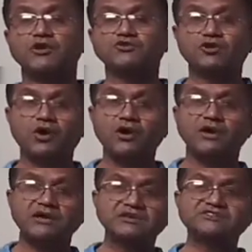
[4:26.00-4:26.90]

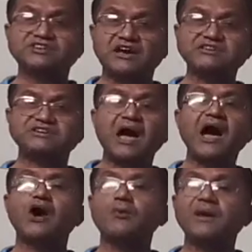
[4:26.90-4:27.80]
So such
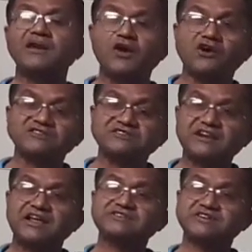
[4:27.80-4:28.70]
how many
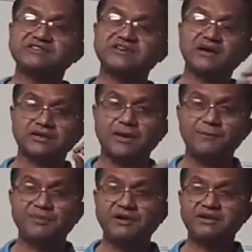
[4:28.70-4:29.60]
oscillations are
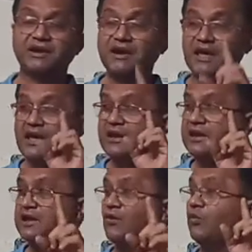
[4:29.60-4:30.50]
completed
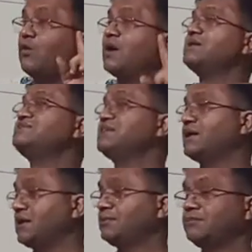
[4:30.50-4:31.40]
in 1
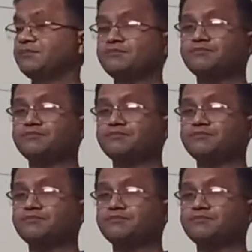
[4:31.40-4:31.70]
second,